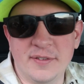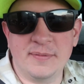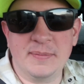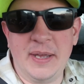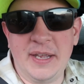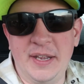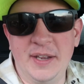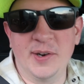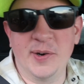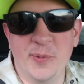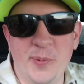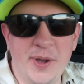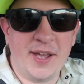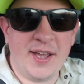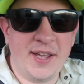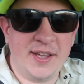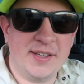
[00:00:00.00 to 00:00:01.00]
making our
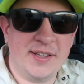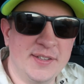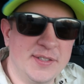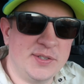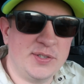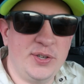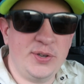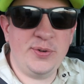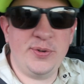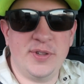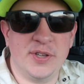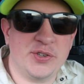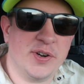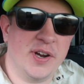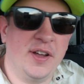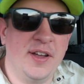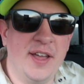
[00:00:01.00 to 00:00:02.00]
way to the
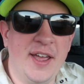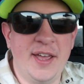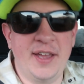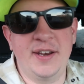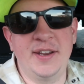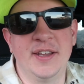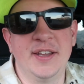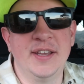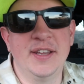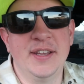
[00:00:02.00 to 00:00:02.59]
trailhead